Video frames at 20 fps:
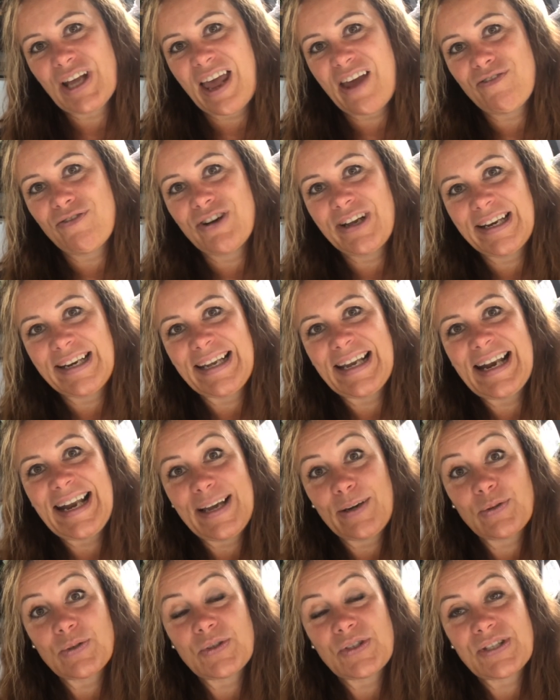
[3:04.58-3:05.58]
really
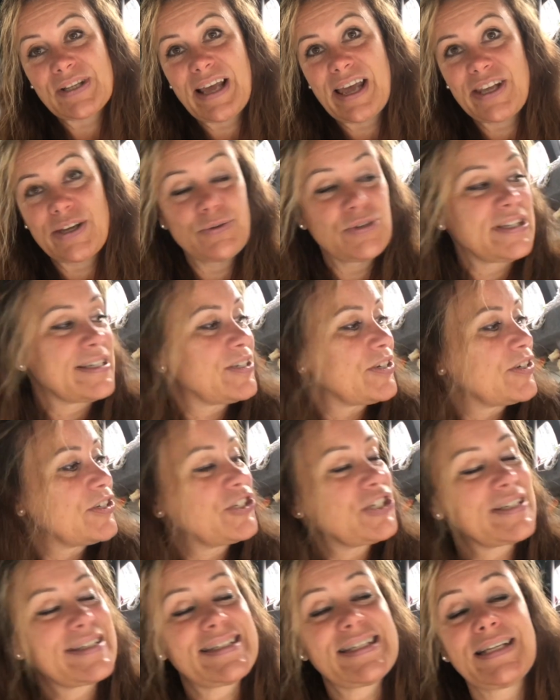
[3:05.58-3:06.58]
allows you to sort of
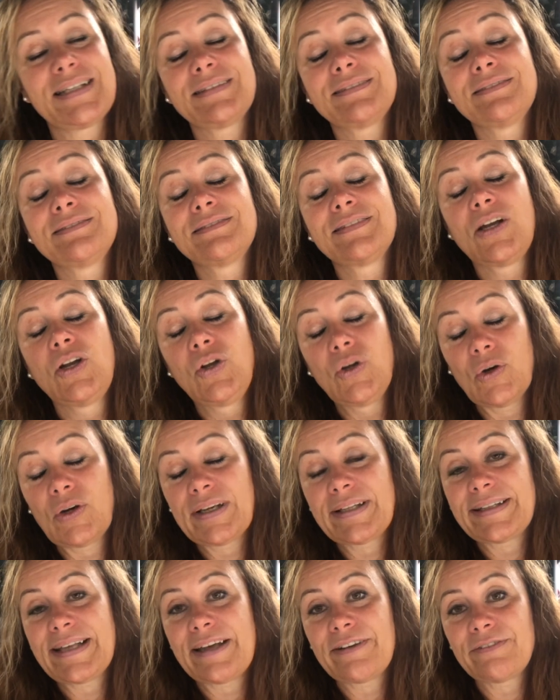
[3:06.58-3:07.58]
just sit and look
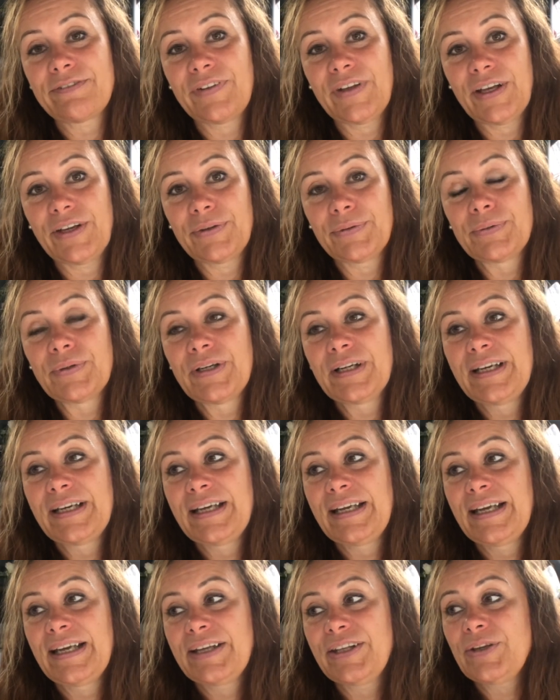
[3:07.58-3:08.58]
at that view.
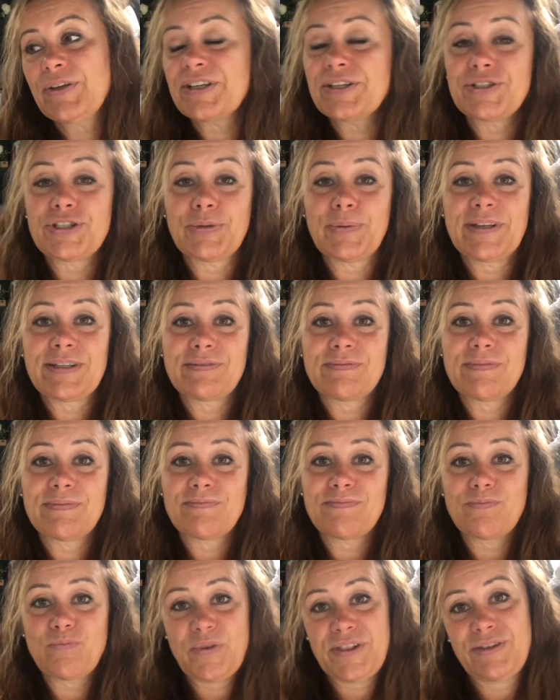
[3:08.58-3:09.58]
You can do it
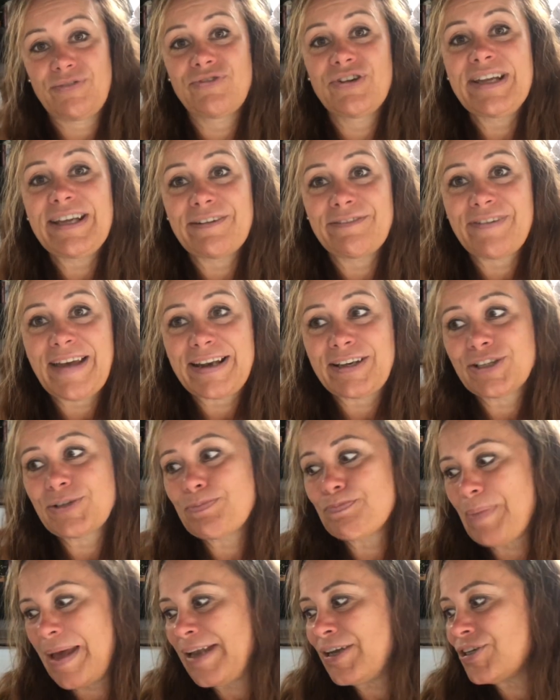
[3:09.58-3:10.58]
with the rear bench
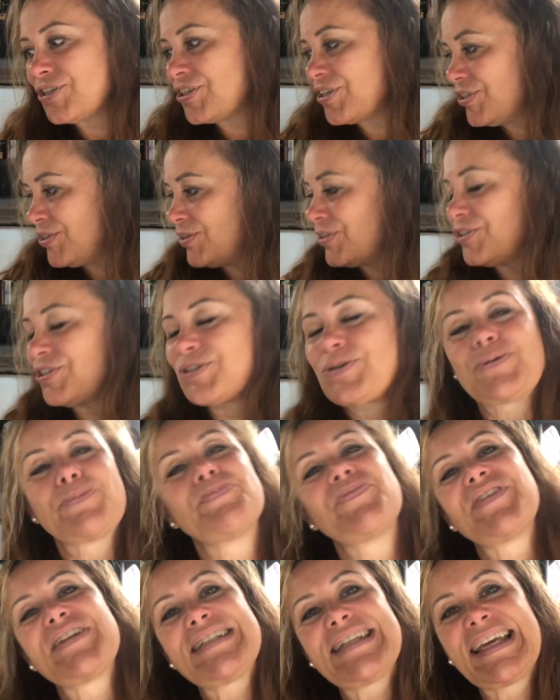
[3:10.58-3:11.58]
because you can just
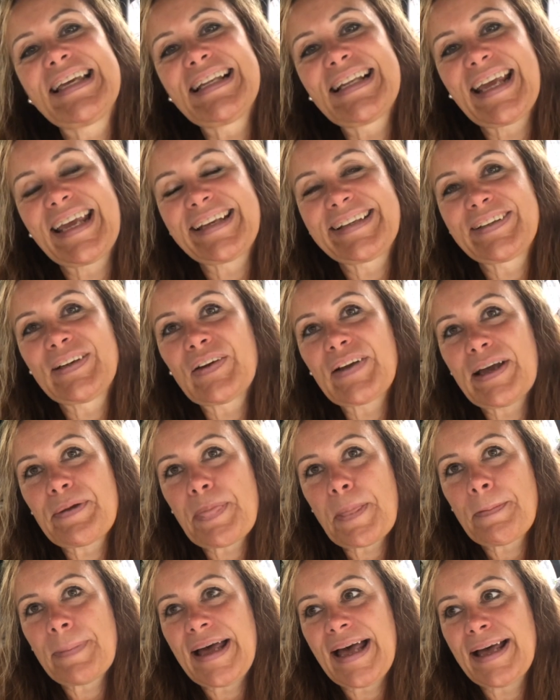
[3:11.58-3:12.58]
open the tailgate and look out
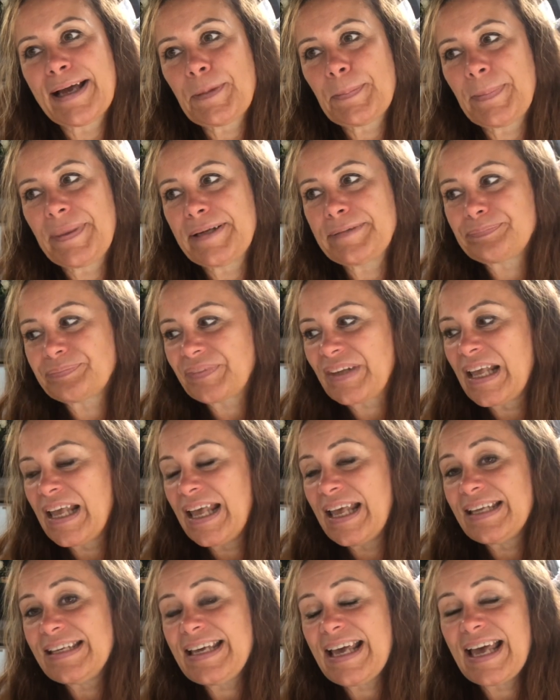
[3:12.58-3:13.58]
the back. But
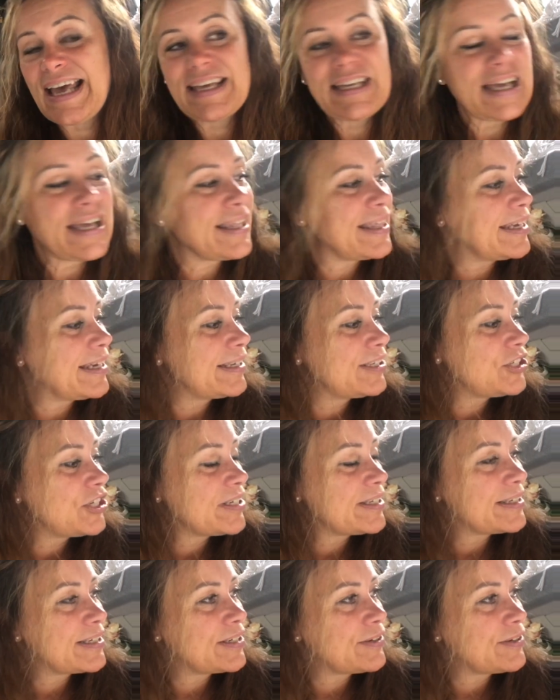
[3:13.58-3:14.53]
yeah, I think just